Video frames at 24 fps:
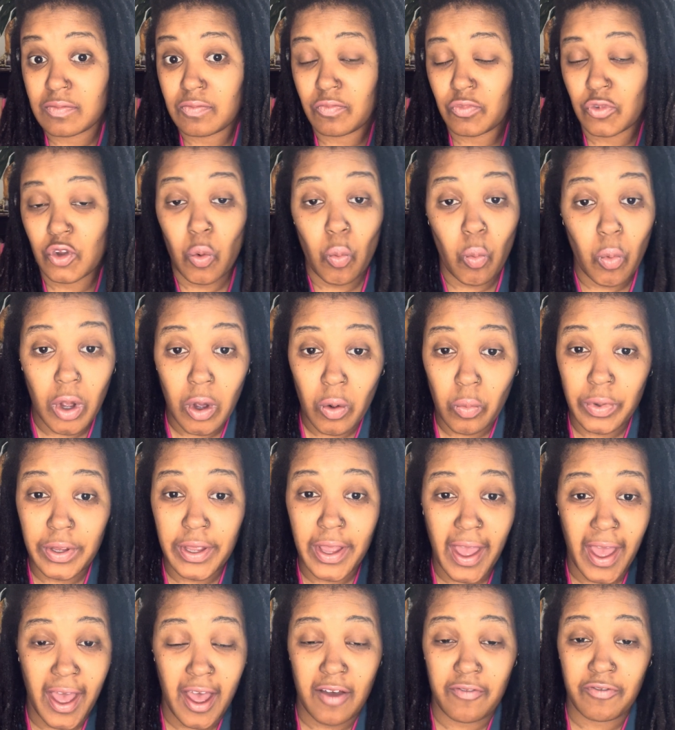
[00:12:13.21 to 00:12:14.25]
the one we
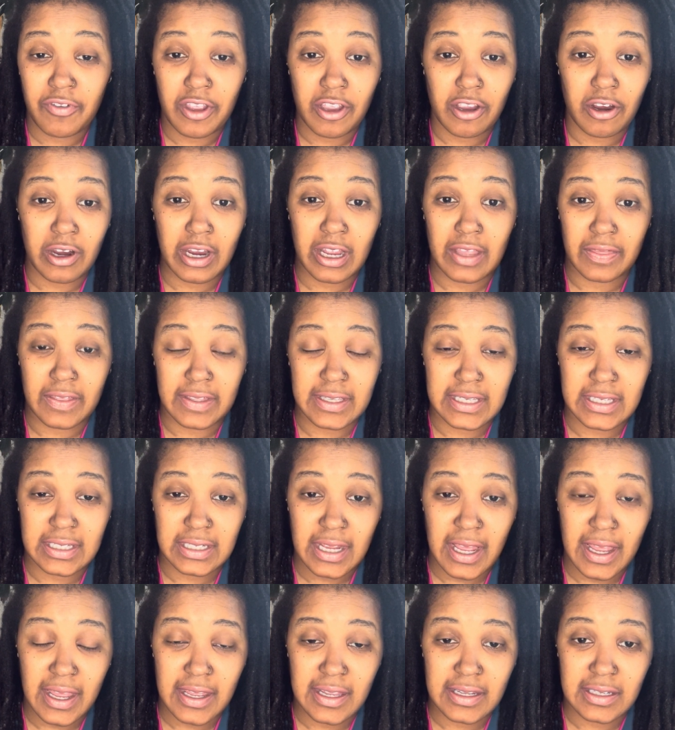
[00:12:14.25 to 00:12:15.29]
have here in the
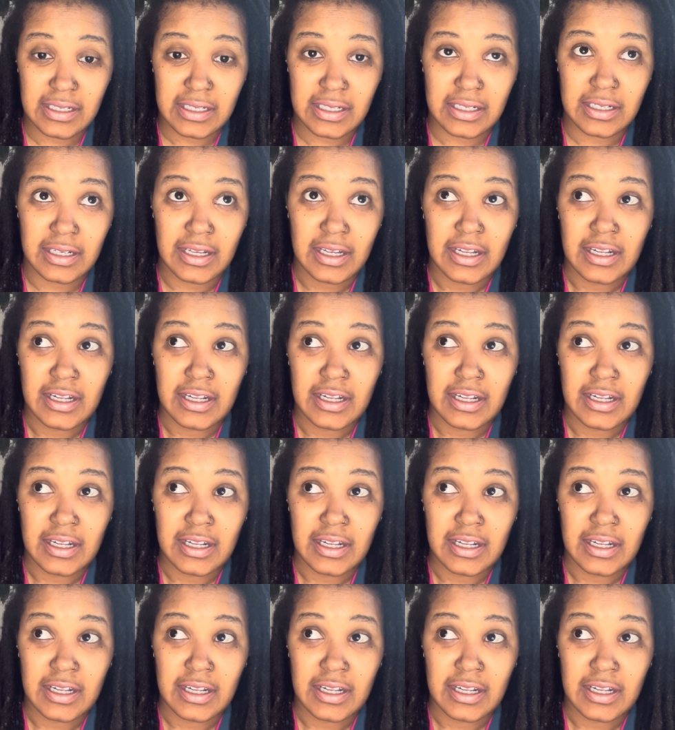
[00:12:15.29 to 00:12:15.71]
States